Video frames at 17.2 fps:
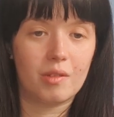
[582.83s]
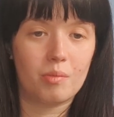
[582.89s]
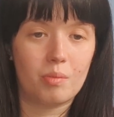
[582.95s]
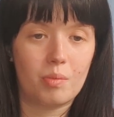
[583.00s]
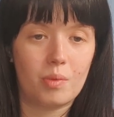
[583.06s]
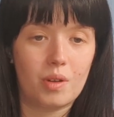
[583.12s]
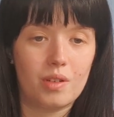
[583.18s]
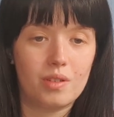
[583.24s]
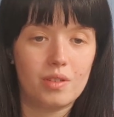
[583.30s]
The
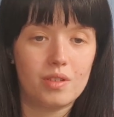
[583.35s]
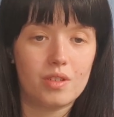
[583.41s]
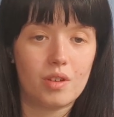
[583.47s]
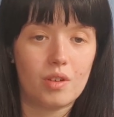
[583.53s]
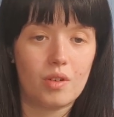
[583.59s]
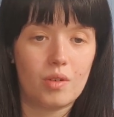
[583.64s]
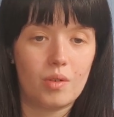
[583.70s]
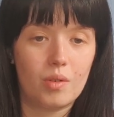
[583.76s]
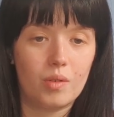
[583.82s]

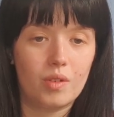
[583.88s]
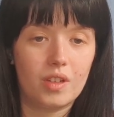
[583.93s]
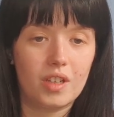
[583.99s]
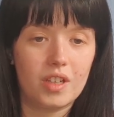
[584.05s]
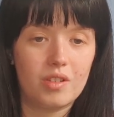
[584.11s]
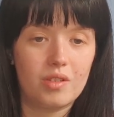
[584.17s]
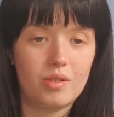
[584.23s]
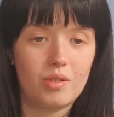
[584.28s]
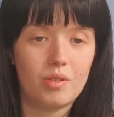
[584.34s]
world's
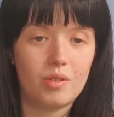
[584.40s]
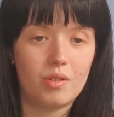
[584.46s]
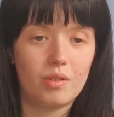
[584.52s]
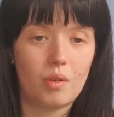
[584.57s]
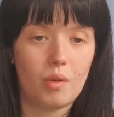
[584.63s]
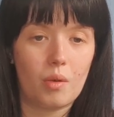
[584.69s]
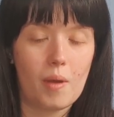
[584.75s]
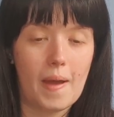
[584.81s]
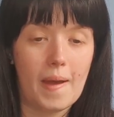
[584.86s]
only
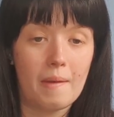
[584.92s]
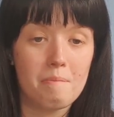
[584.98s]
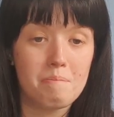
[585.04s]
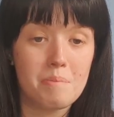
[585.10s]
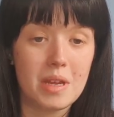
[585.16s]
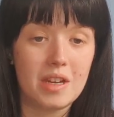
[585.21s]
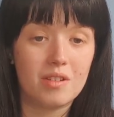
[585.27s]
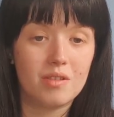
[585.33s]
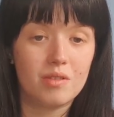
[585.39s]
known
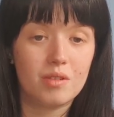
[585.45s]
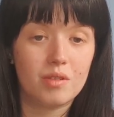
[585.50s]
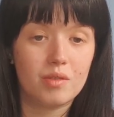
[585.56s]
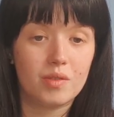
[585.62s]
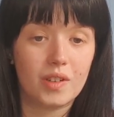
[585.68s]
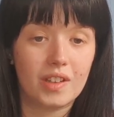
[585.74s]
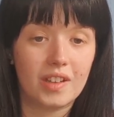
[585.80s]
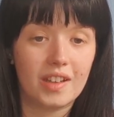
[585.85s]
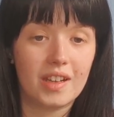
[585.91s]
albino
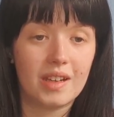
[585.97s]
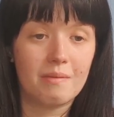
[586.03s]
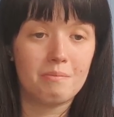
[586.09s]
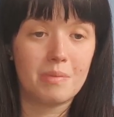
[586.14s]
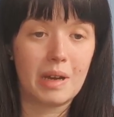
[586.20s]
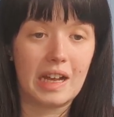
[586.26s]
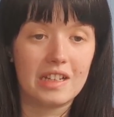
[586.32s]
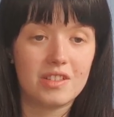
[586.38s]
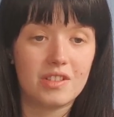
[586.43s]
gorilla
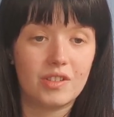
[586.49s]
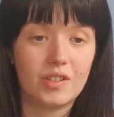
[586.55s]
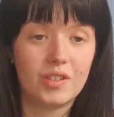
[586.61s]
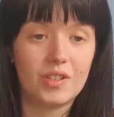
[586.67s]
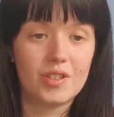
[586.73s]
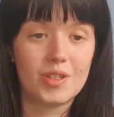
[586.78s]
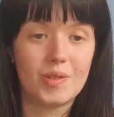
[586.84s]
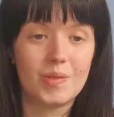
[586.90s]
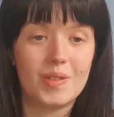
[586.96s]
in
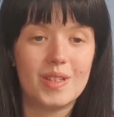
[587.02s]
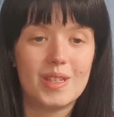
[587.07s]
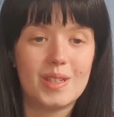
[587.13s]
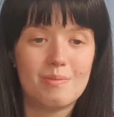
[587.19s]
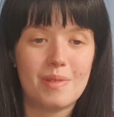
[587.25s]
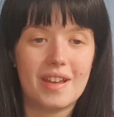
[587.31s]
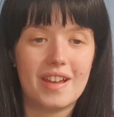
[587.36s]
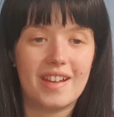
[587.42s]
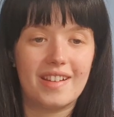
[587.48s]
Barcelona Zoo in
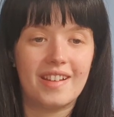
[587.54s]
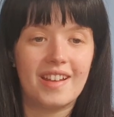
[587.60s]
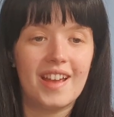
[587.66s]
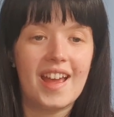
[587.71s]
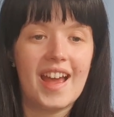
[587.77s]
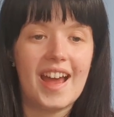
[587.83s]
Spain